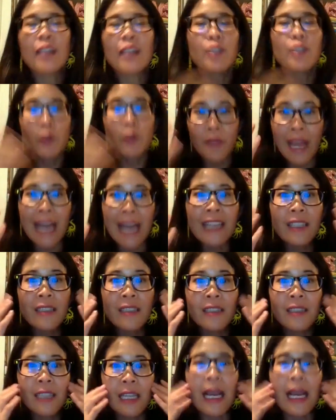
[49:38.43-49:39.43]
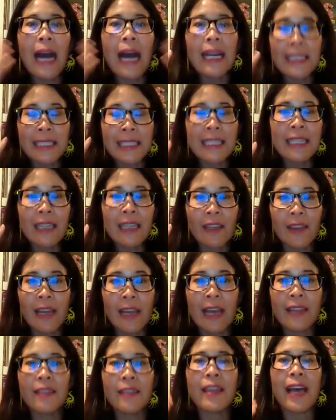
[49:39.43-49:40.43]
And so that is the idea
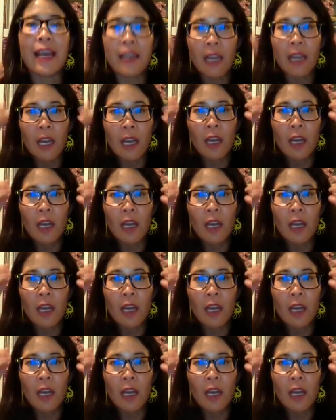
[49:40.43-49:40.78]
that